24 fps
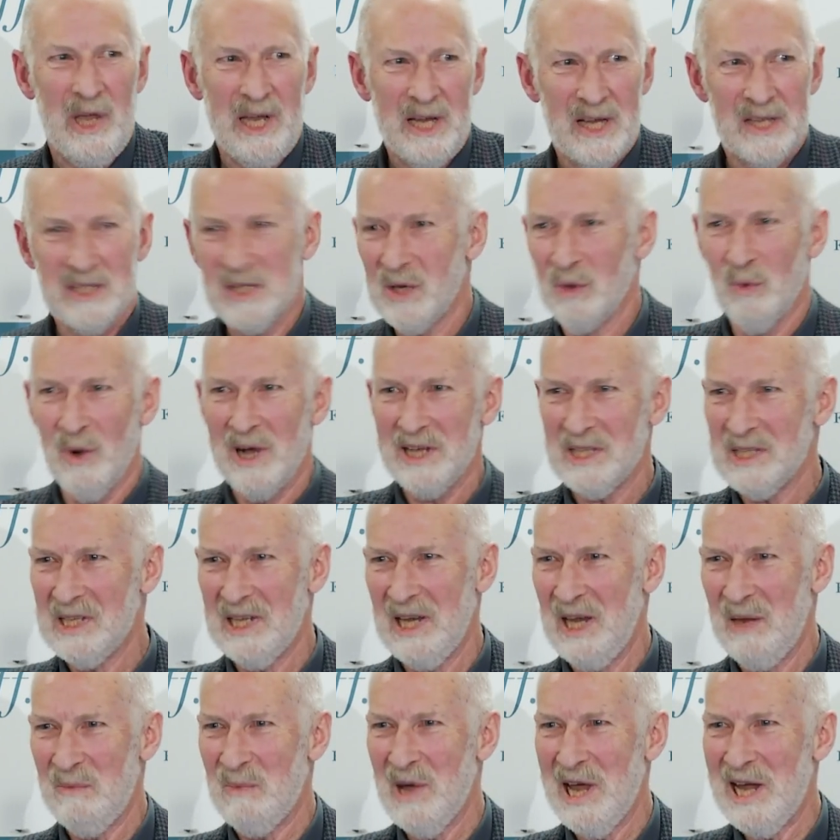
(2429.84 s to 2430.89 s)
because there wasn't
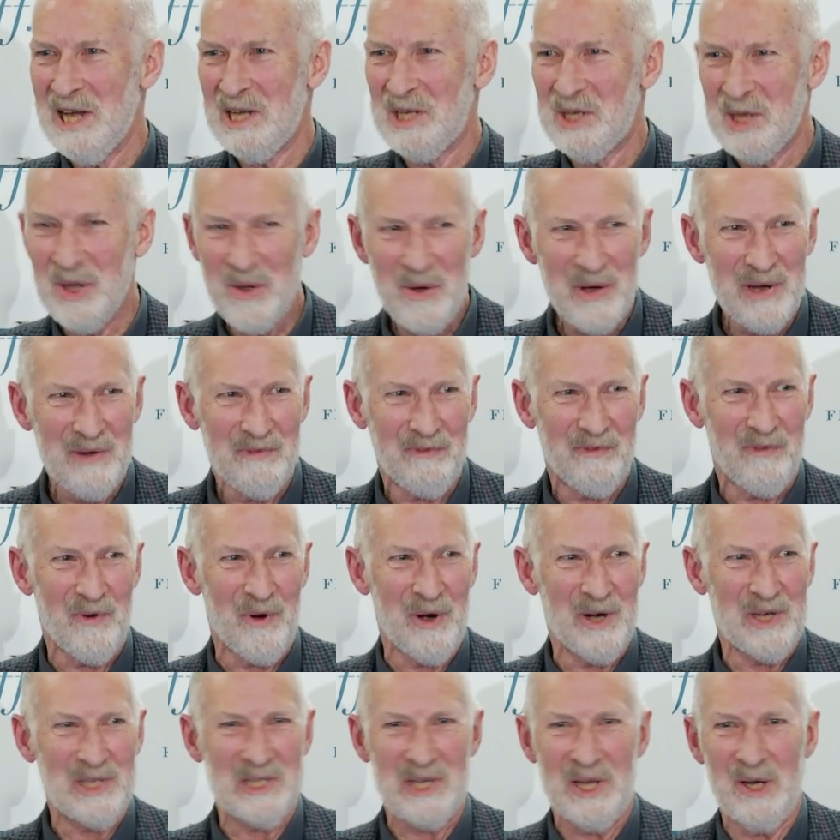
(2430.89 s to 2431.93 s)
anybody to
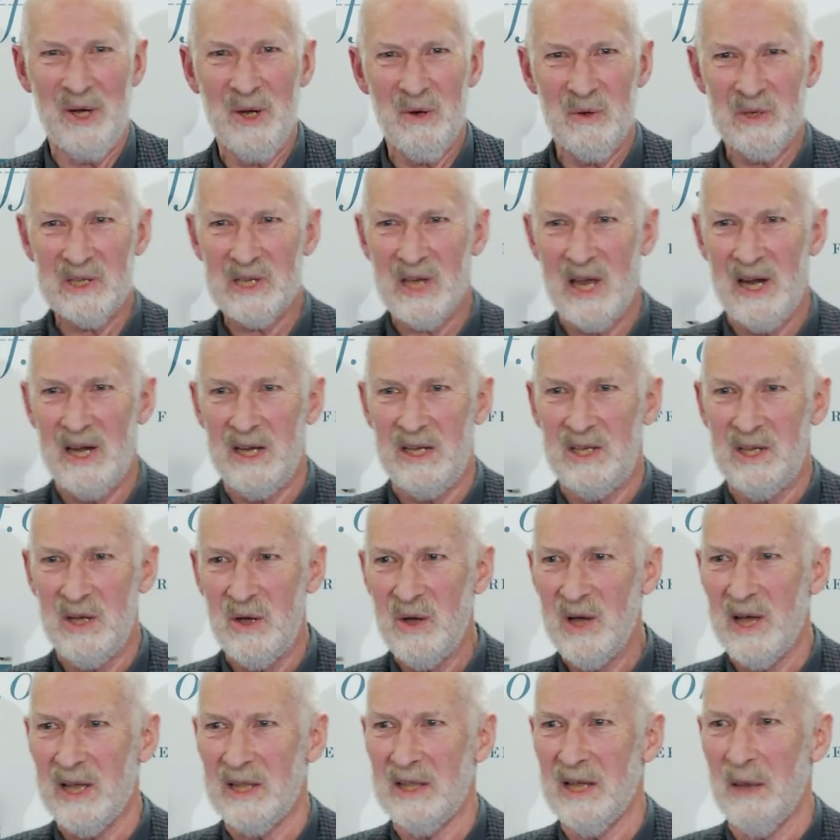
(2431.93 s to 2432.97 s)
enforce it. Who was going to
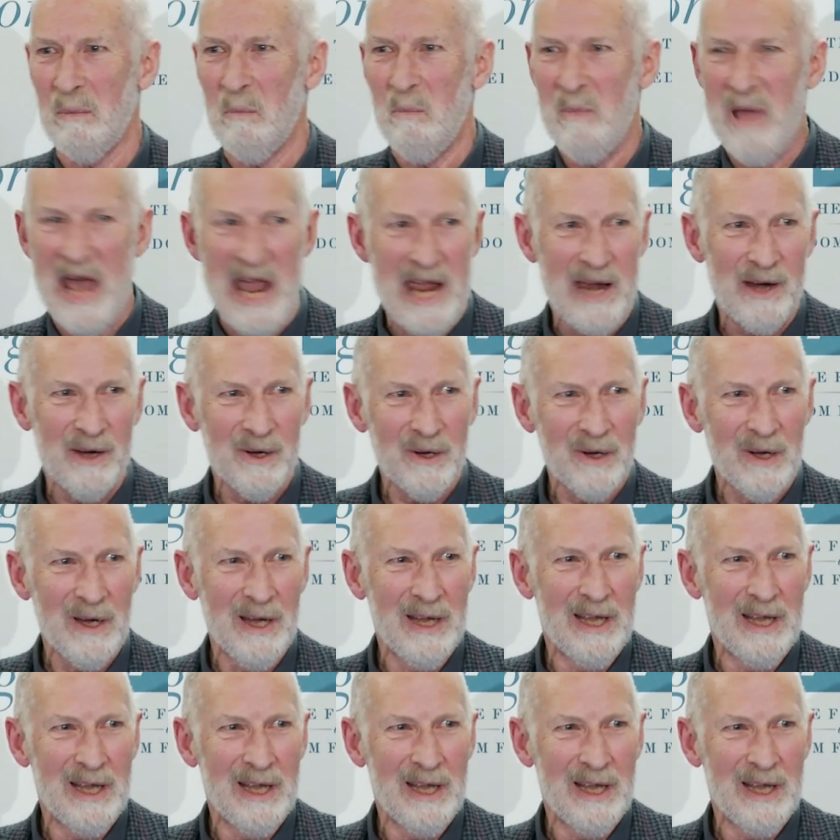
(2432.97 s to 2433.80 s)
do it? The mayor?